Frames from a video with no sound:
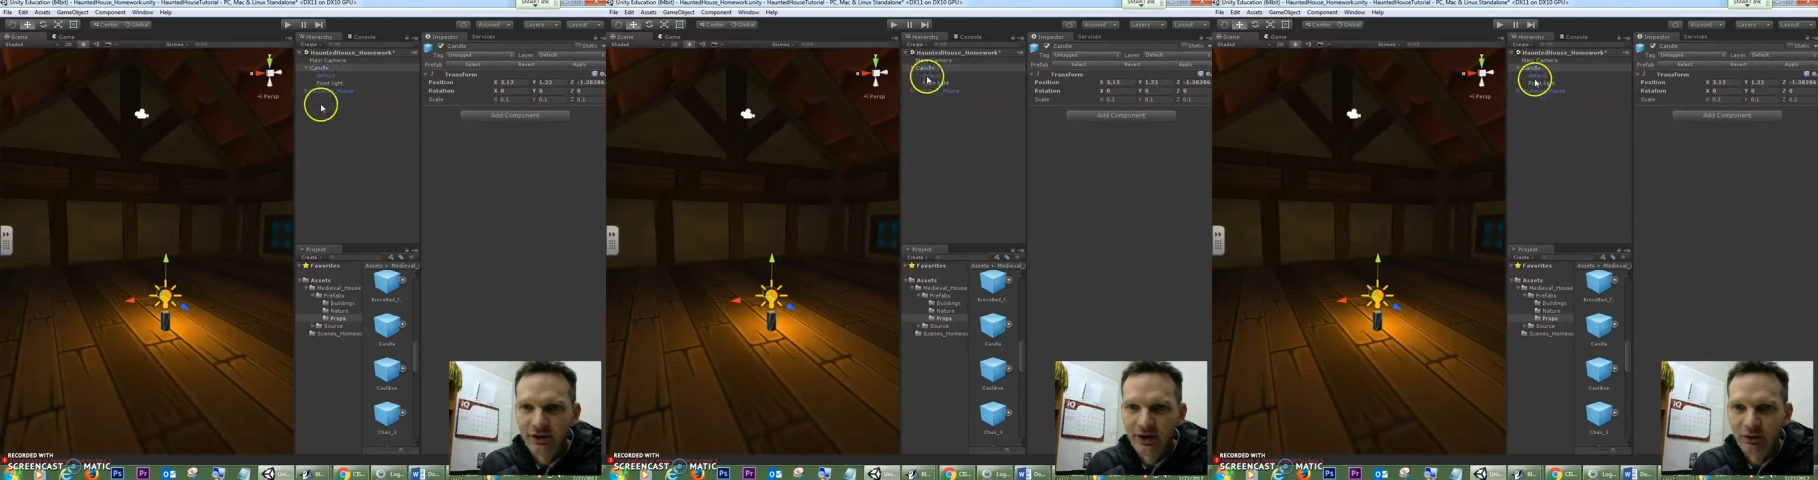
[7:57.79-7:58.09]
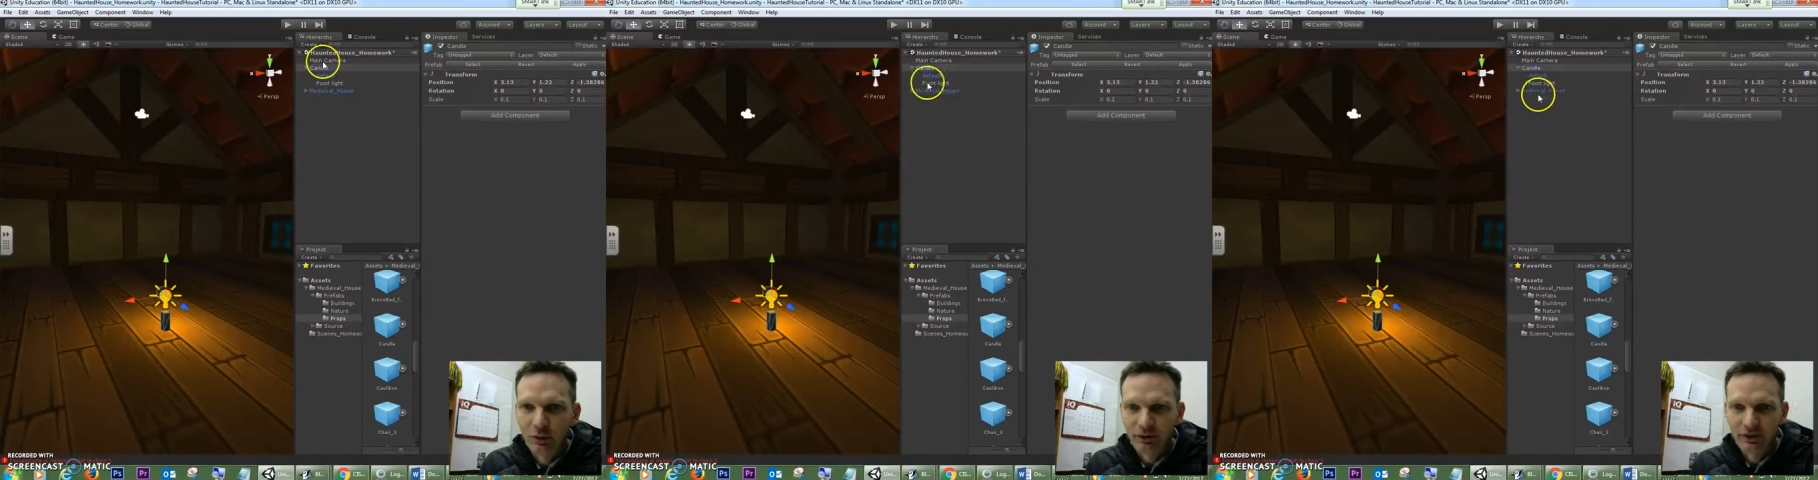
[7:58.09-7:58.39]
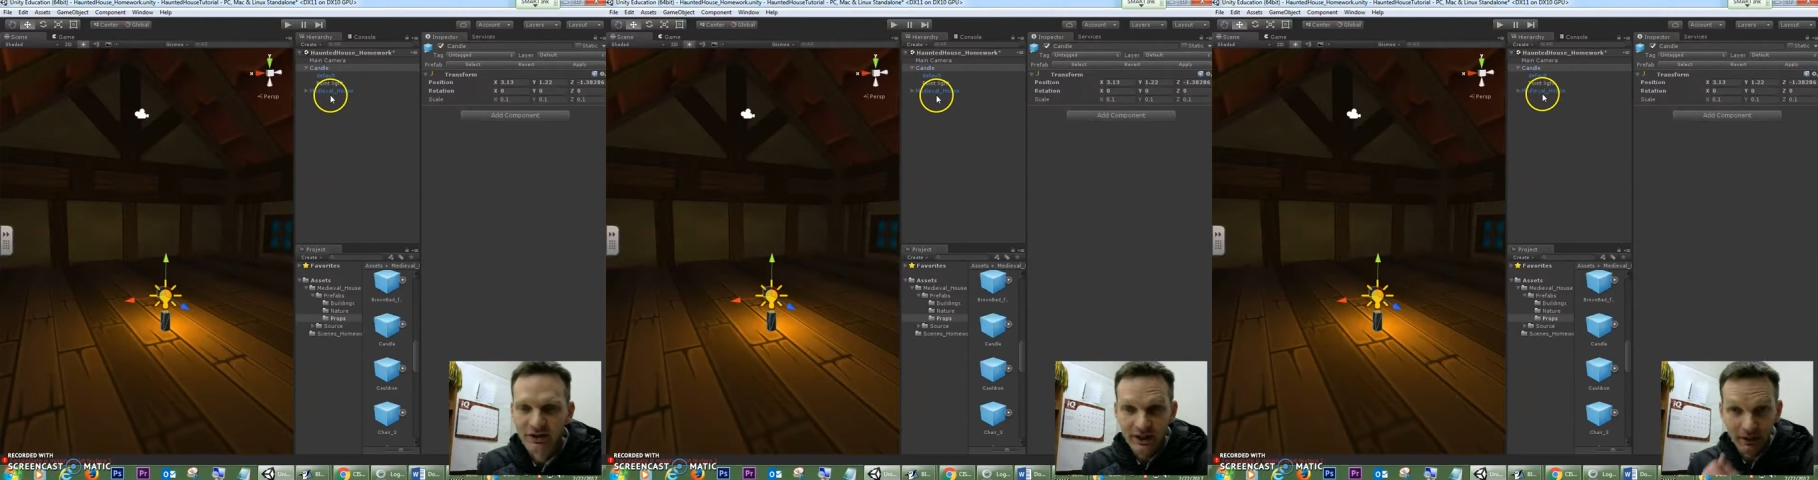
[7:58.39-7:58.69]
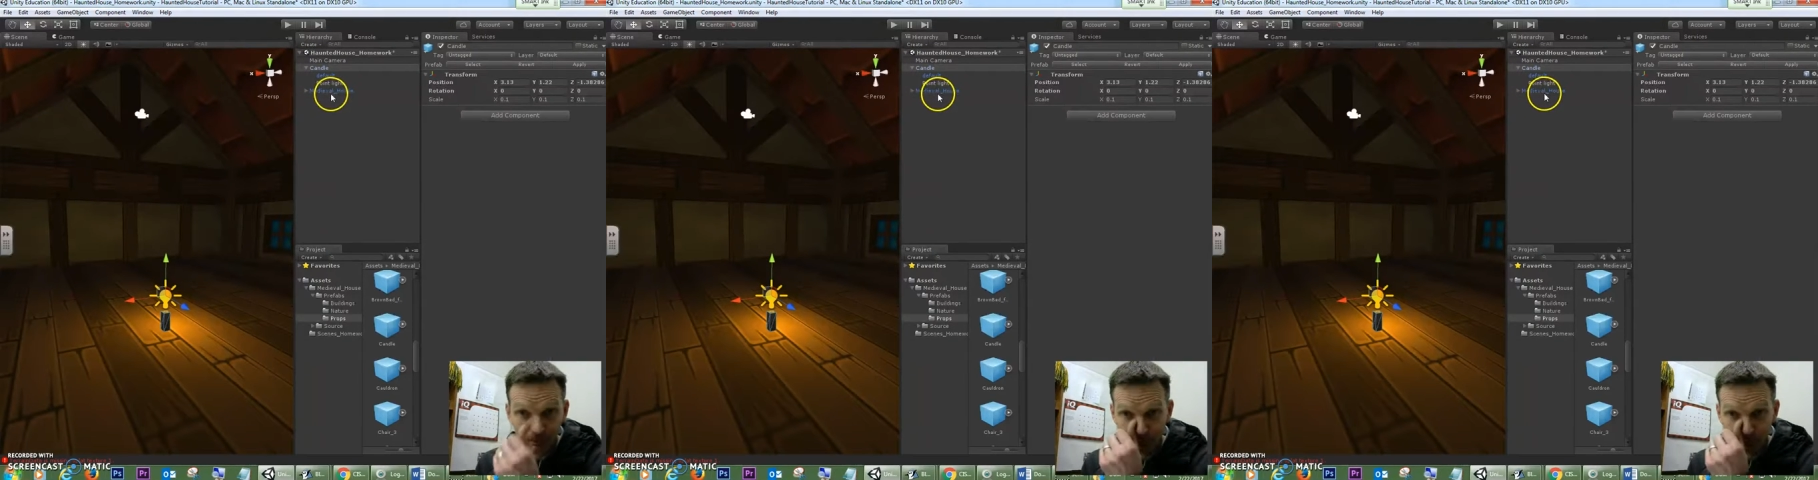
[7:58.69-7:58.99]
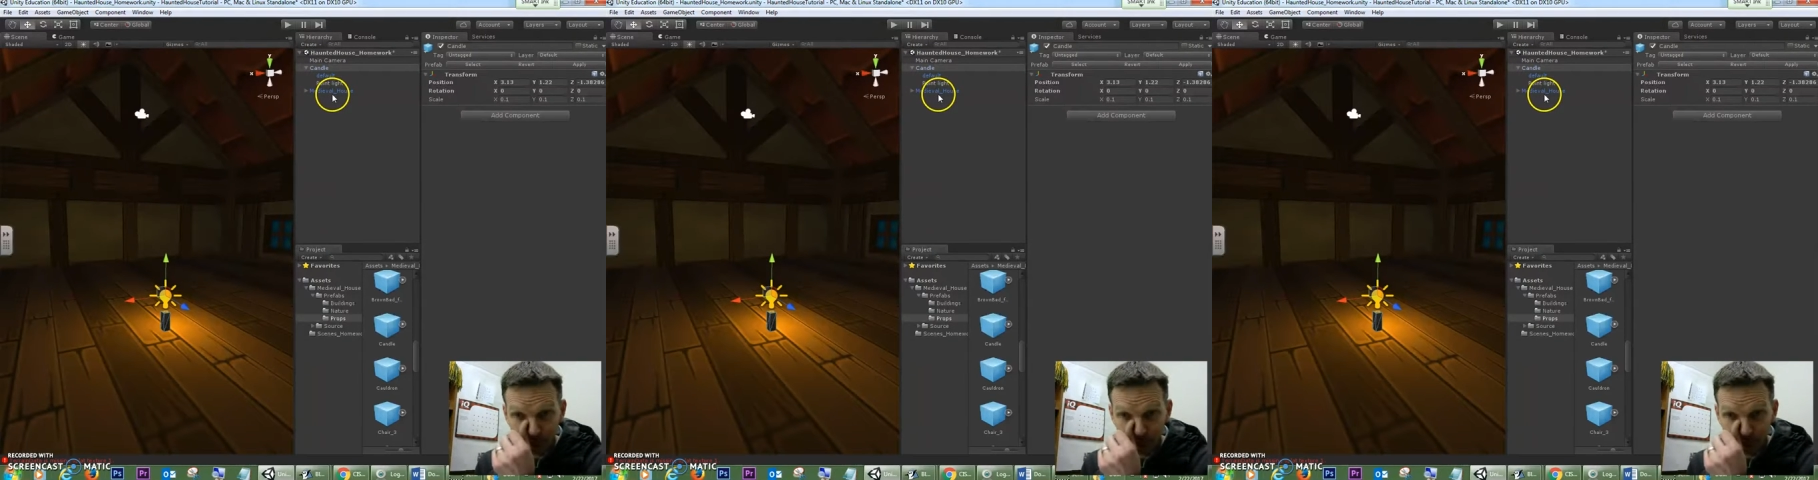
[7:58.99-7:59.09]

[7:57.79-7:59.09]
Now they're both the same.